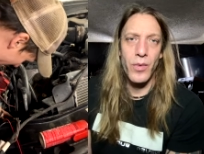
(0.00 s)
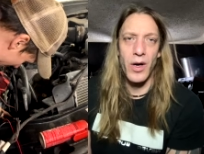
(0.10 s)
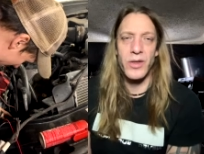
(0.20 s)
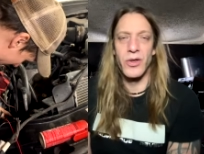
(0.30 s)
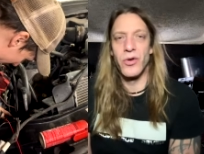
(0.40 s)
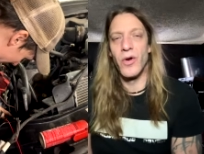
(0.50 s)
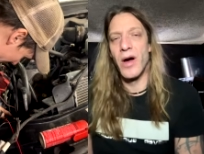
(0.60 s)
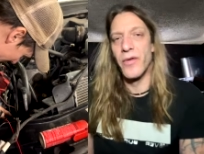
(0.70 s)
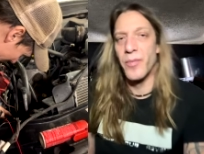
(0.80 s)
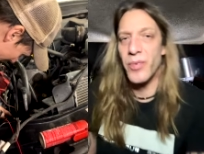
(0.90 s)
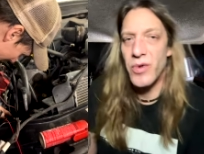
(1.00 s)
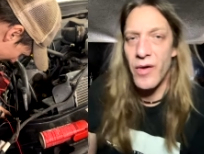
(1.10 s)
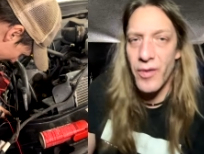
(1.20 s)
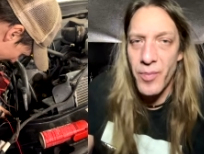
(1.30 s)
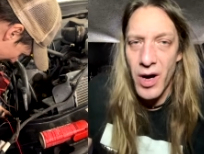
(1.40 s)
Right. So you have
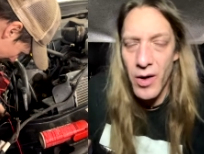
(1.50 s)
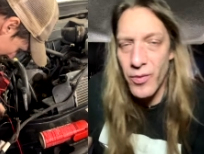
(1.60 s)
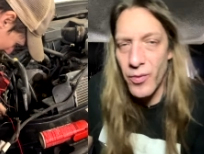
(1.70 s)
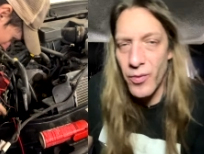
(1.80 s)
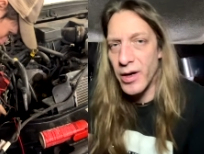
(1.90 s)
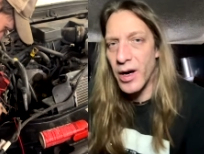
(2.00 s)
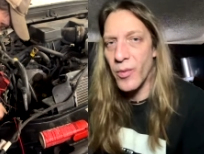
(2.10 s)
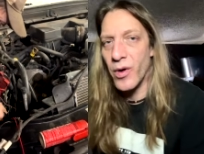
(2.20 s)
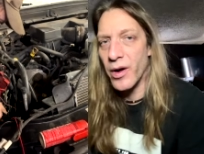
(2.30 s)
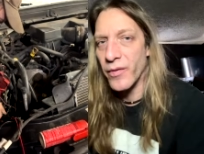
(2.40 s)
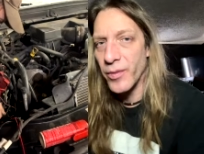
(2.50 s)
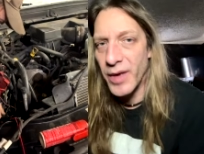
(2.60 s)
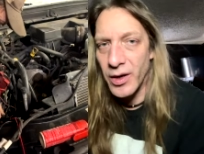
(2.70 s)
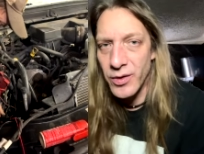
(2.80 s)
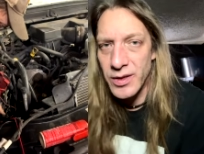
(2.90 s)
a brown wire on one of
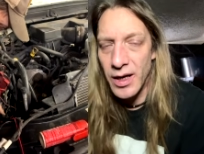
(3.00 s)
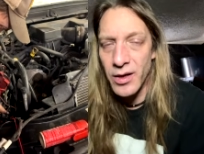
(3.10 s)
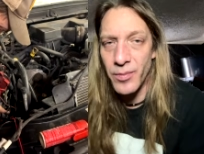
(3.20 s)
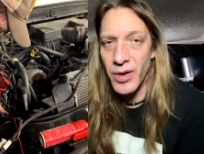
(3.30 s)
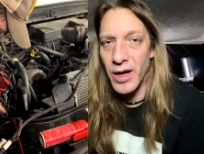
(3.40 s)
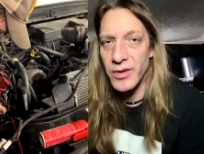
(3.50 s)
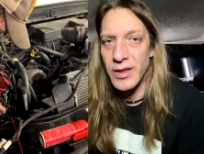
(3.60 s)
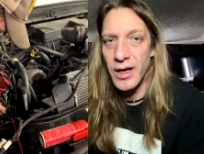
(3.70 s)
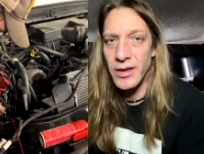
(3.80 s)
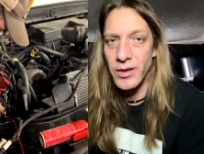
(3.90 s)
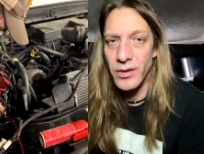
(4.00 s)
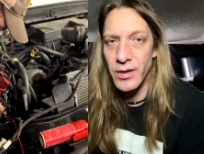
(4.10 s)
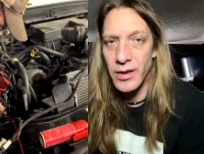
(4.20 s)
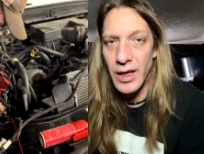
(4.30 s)
them that goes on the plow side, dude,